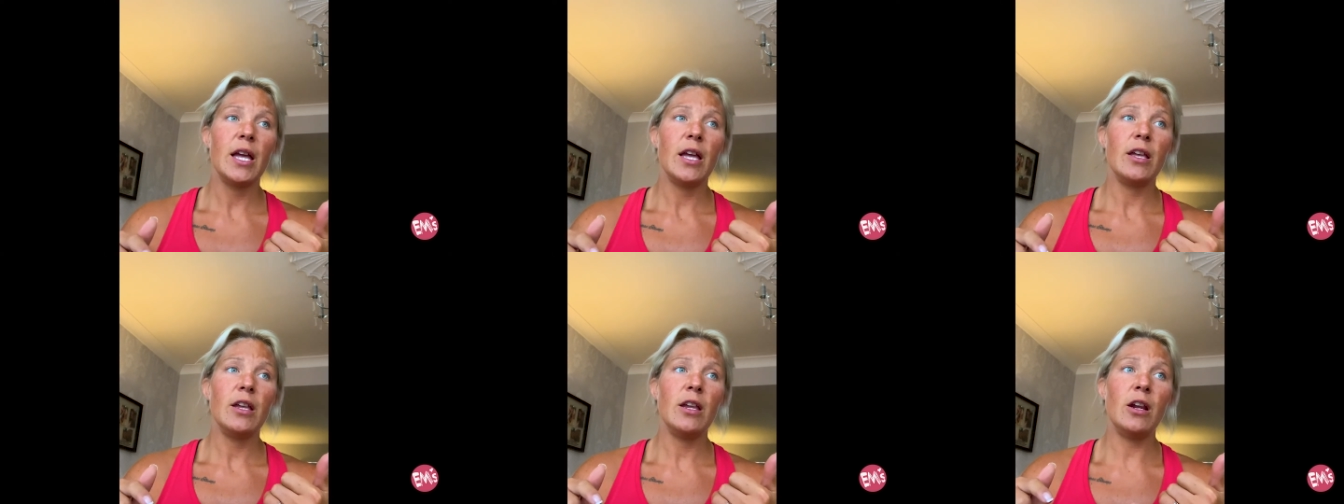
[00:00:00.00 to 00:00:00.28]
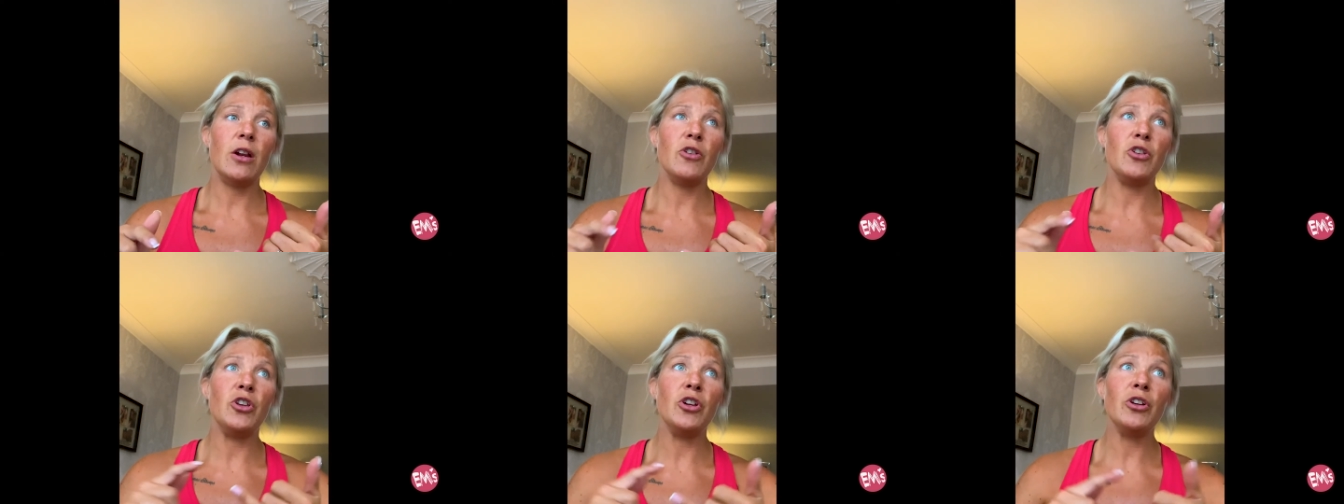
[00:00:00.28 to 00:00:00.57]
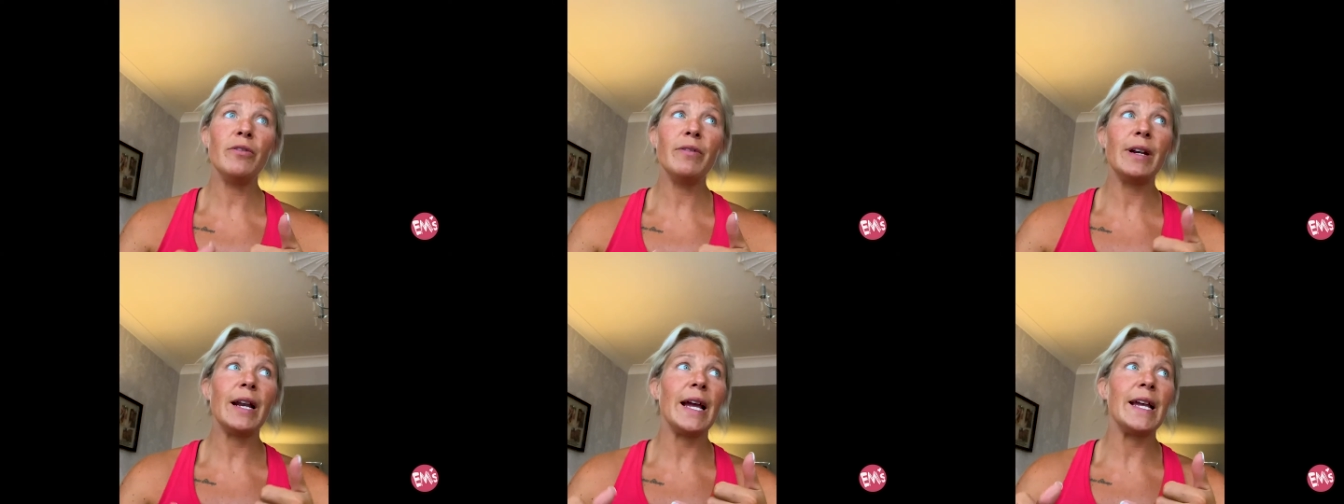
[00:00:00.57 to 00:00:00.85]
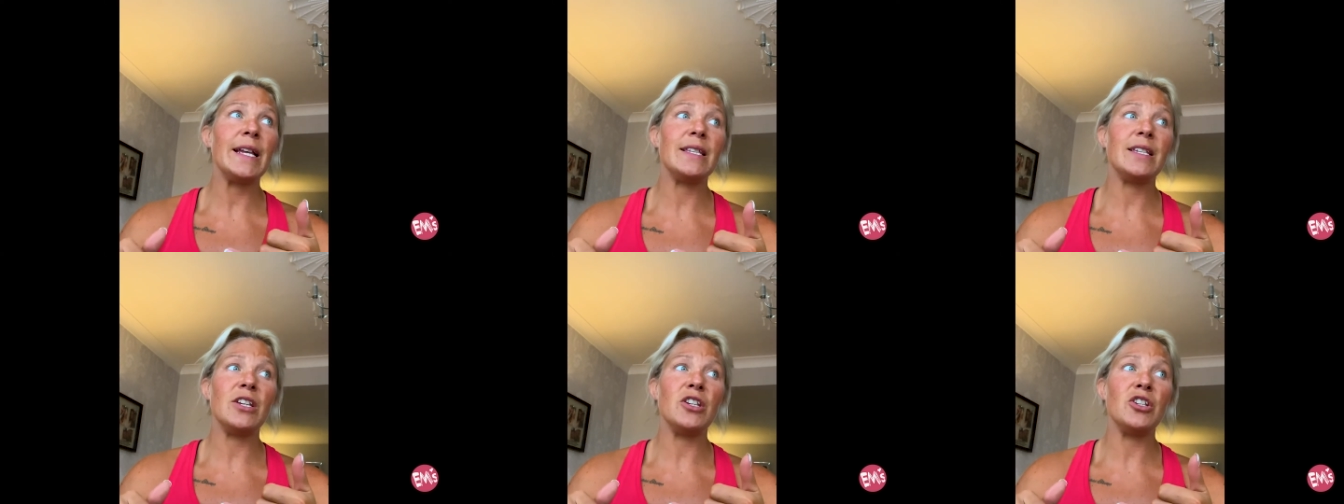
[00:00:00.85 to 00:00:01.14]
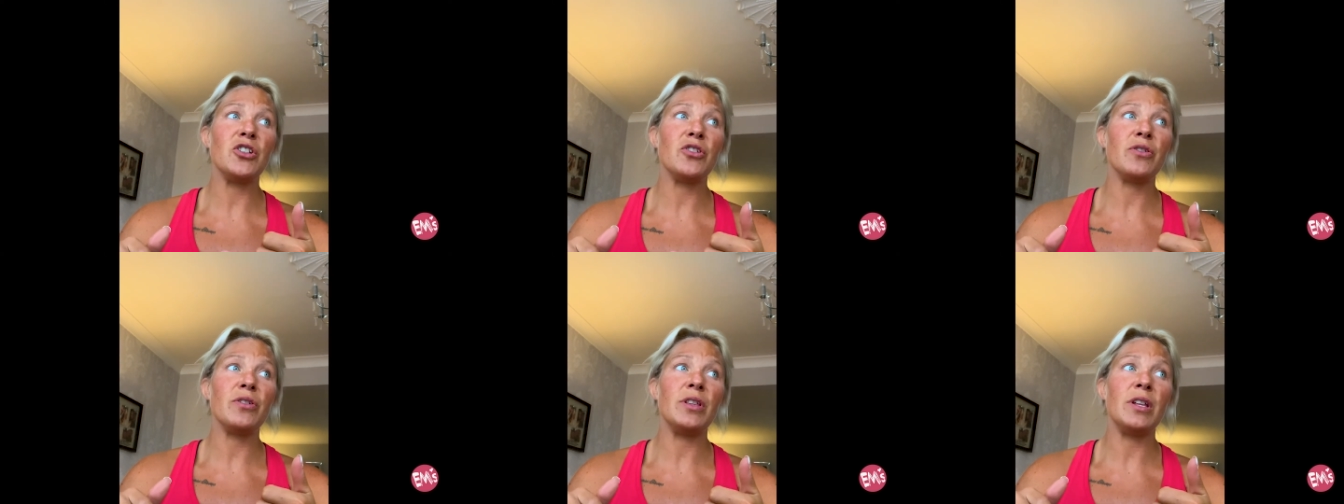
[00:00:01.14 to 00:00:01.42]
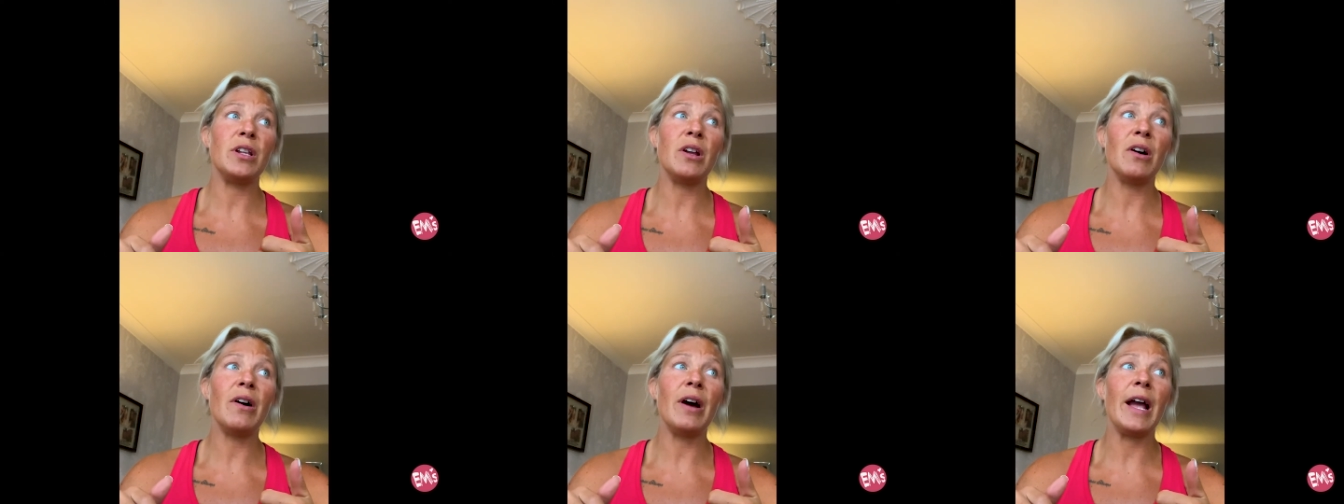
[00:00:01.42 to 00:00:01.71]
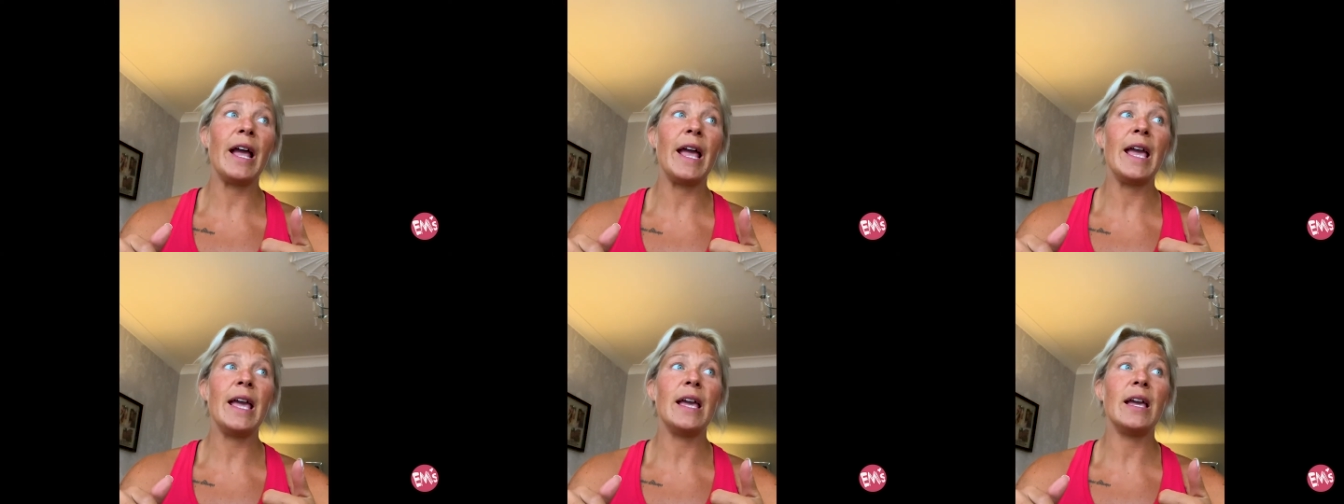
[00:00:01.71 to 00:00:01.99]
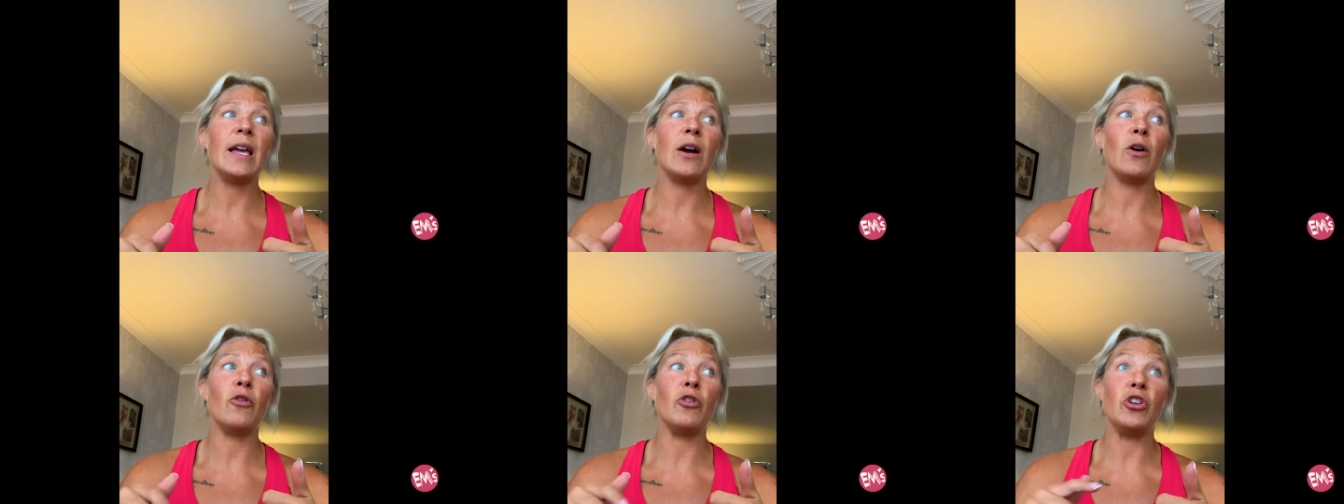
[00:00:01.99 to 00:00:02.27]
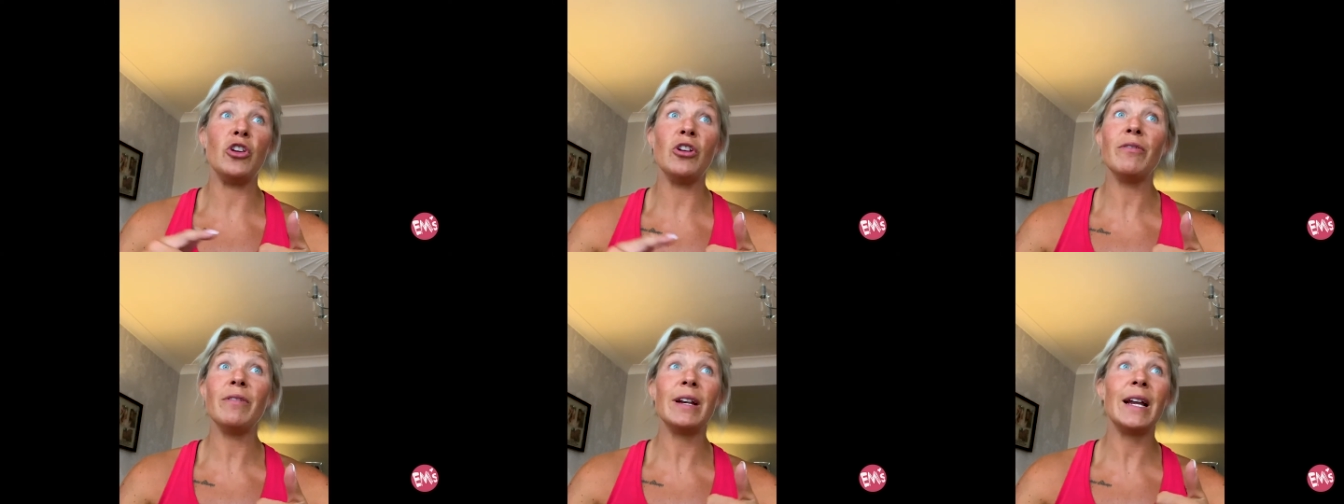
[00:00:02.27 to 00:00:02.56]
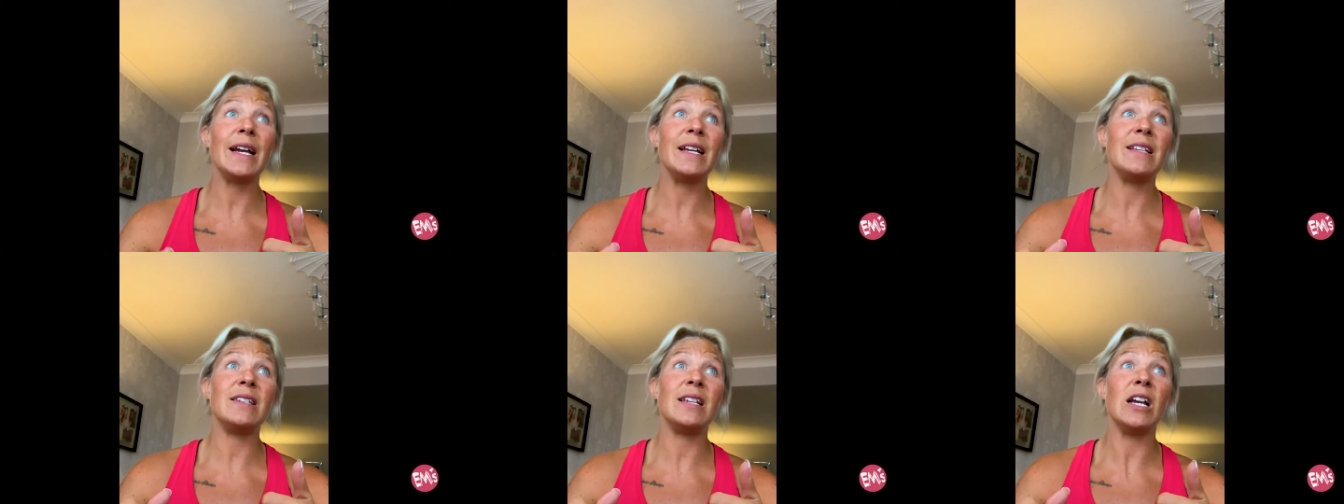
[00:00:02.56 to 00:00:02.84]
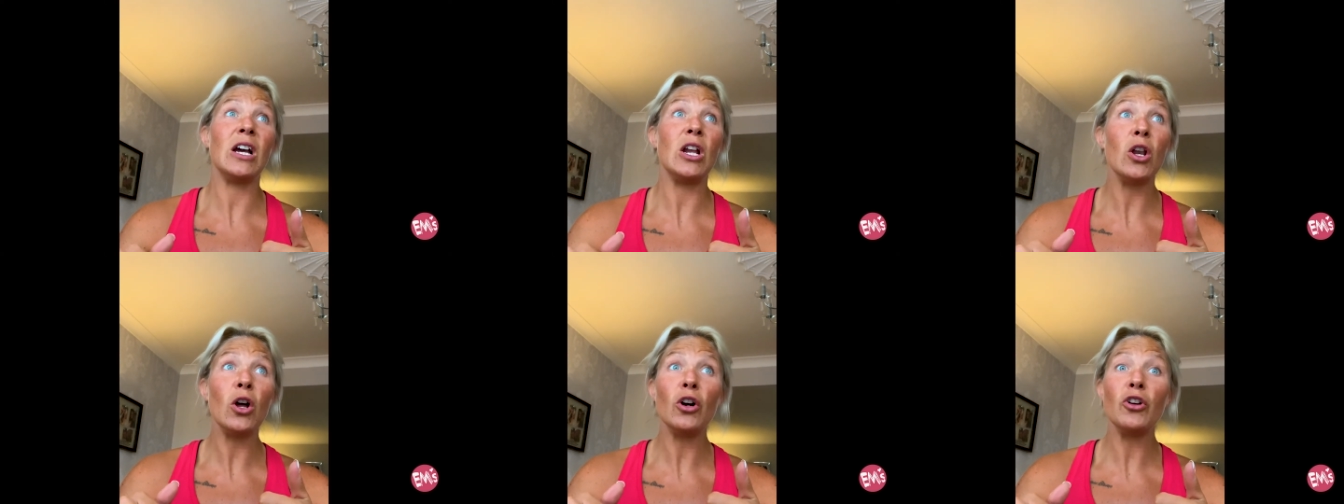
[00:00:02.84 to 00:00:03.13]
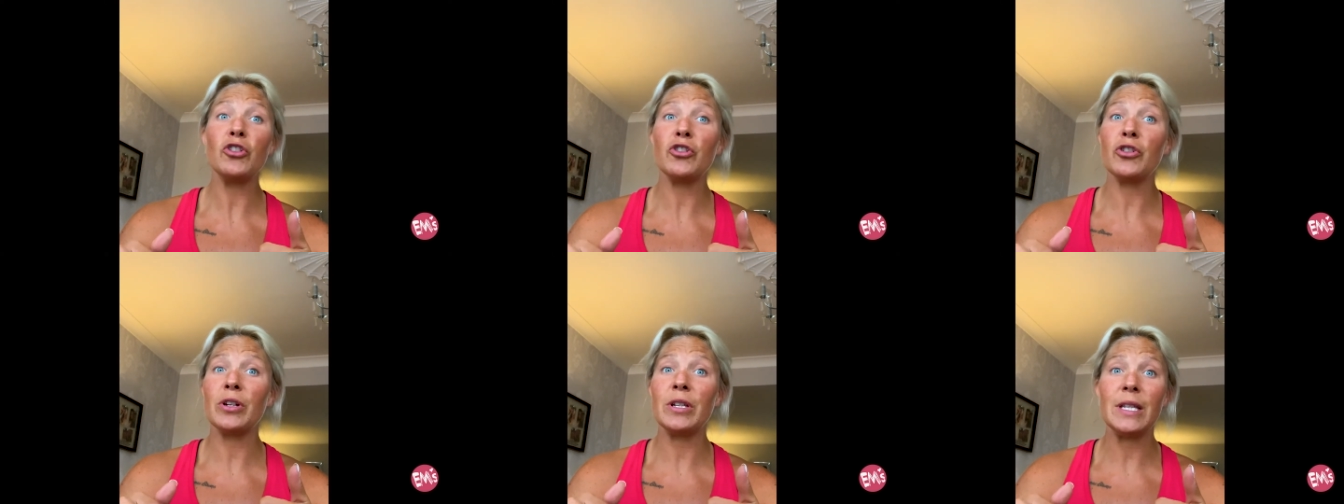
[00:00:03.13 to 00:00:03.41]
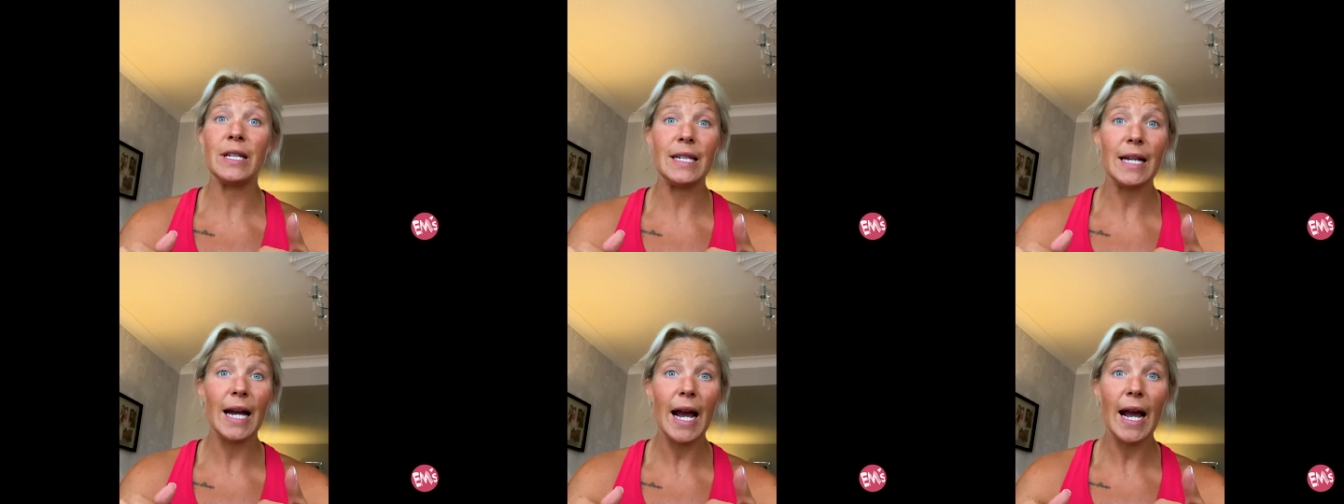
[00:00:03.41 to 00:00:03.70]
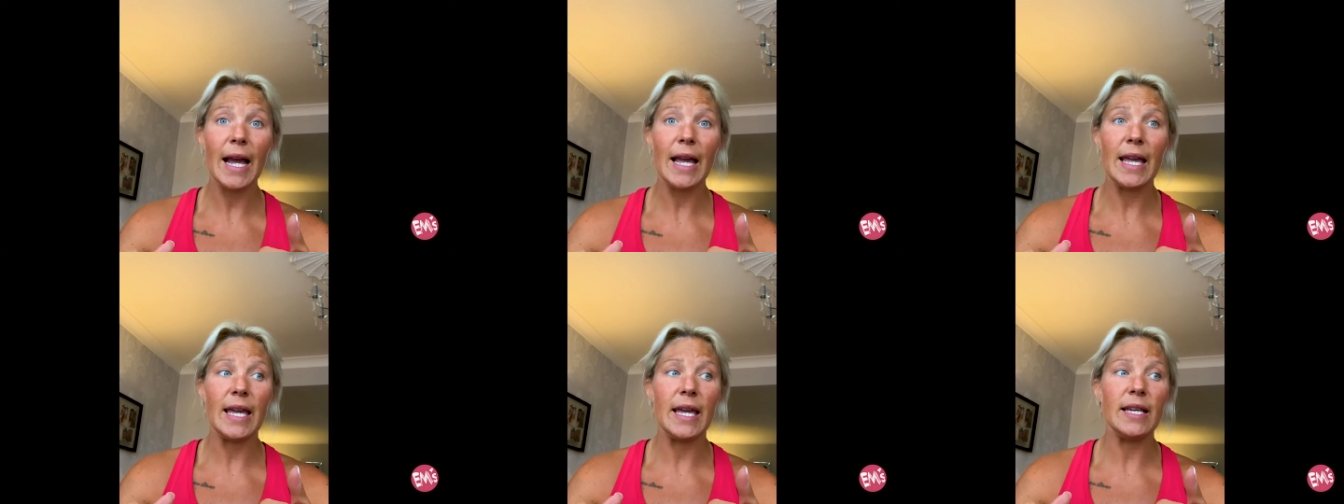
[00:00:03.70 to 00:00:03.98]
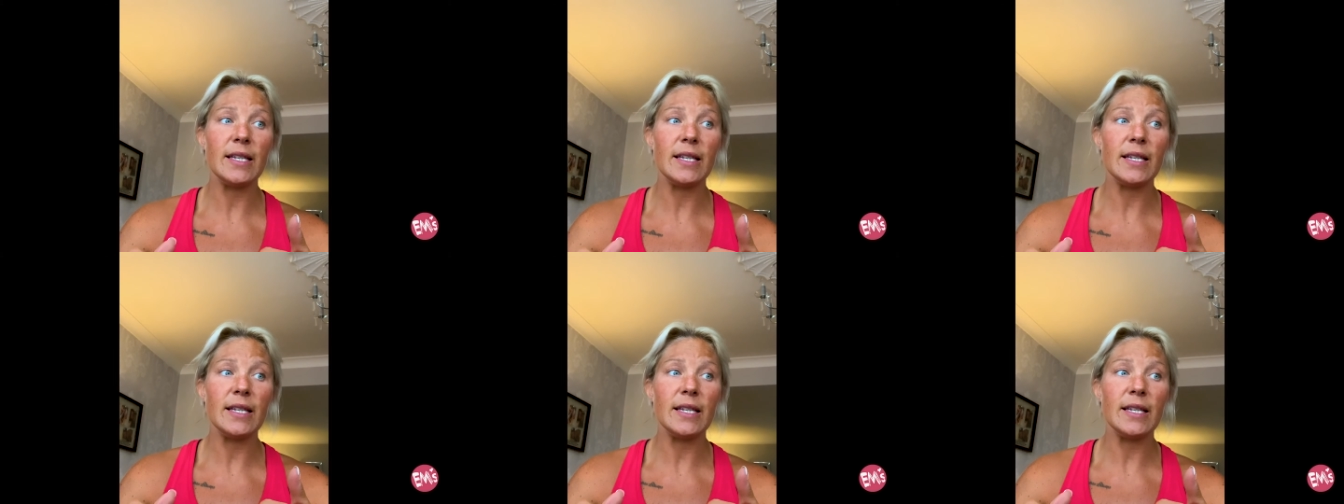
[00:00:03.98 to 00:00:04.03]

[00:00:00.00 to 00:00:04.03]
You know, urinating during the night or urinating a lot during the day